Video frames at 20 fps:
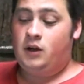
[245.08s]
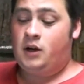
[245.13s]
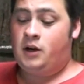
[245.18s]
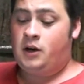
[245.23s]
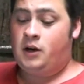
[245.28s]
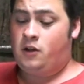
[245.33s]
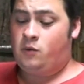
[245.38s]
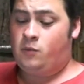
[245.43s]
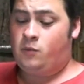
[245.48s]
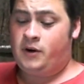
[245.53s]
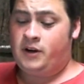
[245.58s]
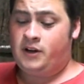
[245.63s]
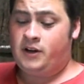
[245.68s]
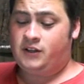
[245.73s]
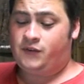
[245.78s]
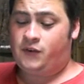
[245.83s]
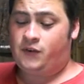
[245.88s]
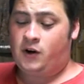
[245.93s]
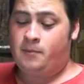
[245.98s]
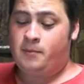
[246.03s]
Another one
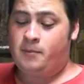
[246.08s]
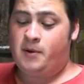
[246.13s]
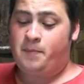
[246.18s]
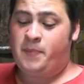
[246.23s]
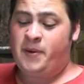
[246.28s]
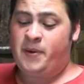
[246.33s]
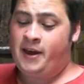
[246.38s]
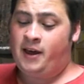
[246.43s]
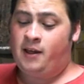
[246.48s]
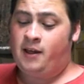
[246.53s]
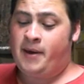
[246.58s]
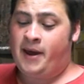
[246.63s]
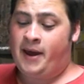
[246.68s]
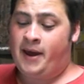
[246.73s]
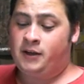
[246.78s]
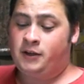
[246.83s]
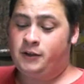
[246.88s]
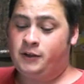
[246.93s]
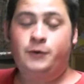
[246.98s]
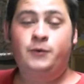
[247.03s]
is from P L
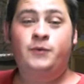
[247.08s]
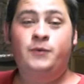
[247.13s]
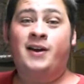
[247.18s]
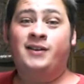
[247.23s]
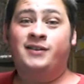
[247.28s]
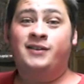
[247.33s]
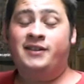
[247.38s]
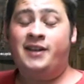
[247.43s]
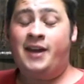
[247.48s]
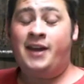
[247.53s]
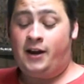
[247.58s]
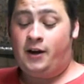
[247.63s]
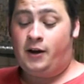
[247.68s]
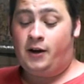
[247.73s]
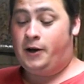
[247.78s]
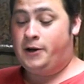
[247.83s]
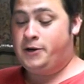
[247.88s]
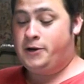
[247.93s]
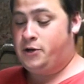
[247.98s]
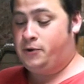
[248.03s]
man two thousand ten
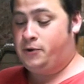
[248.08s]
on